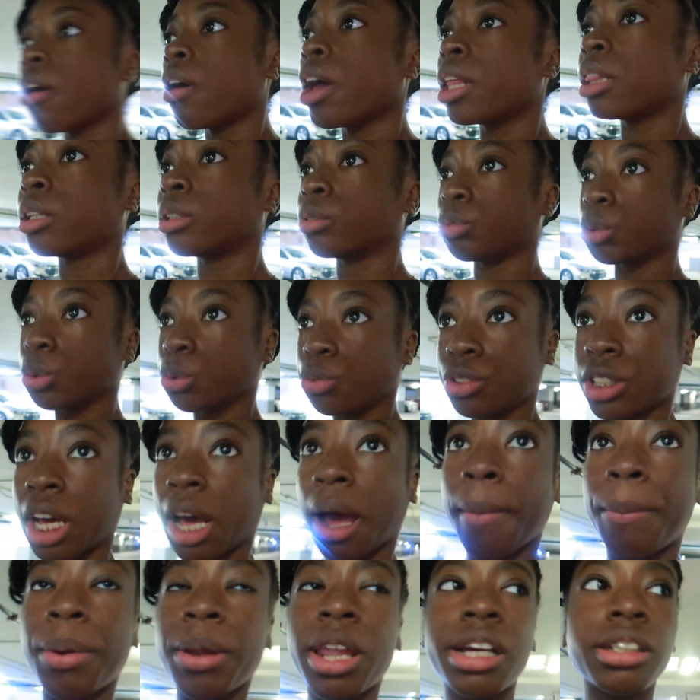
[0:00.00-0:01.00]
The
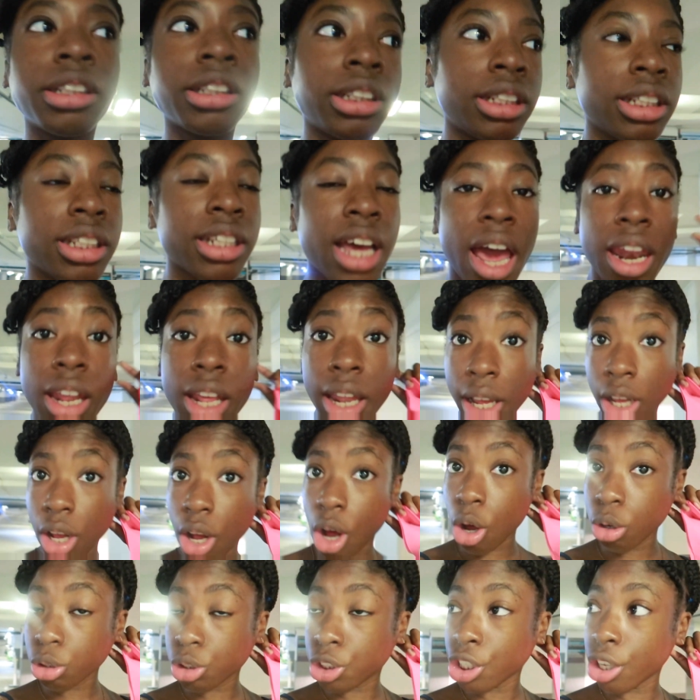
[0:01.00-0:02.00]
rooftop place is kind of like
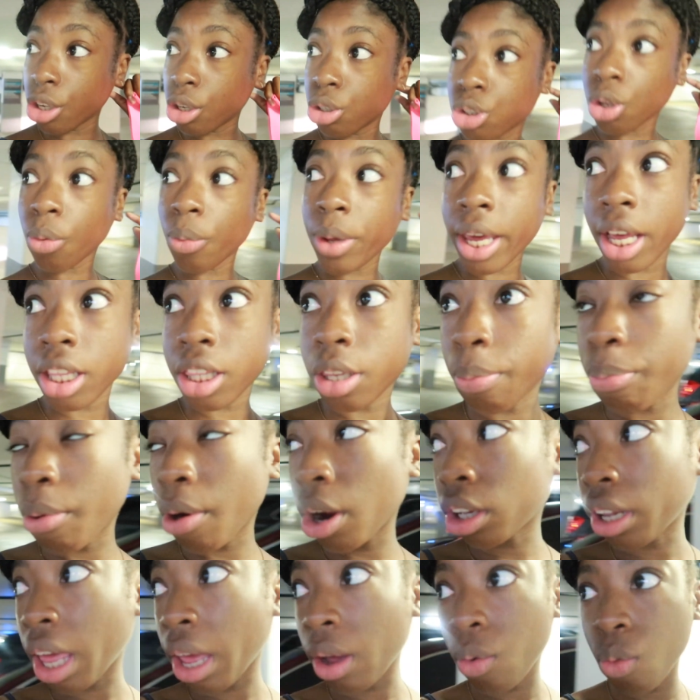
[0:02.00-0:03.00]
a hotel, so we have to
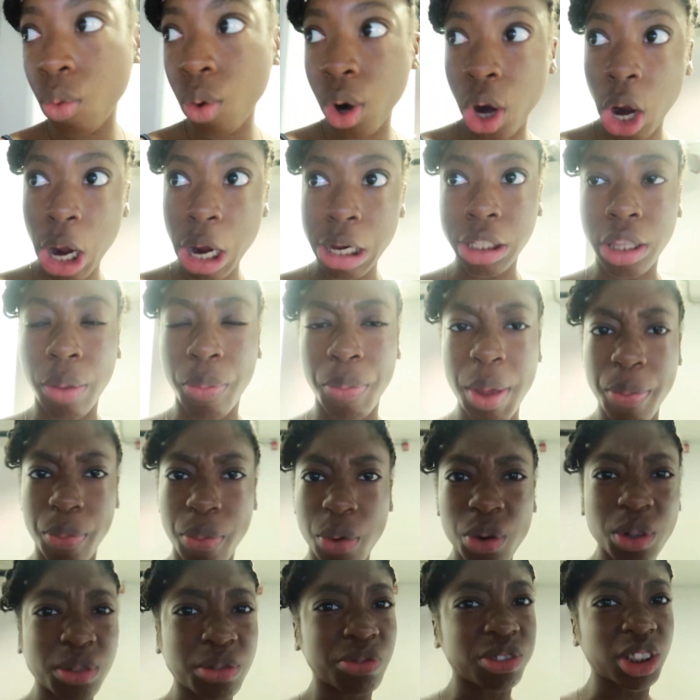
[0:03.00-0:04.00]
park like where the
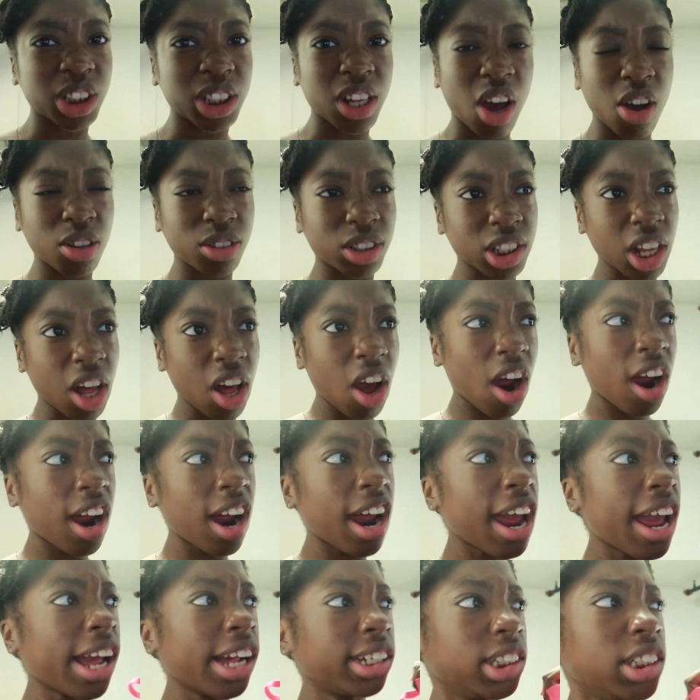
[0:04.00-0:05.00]
people for the hotel
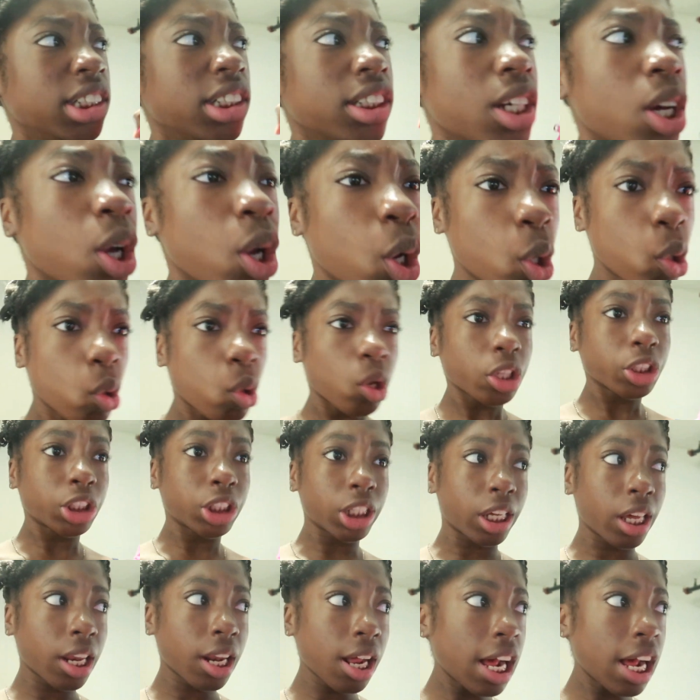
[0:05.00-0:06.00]
are at in order to get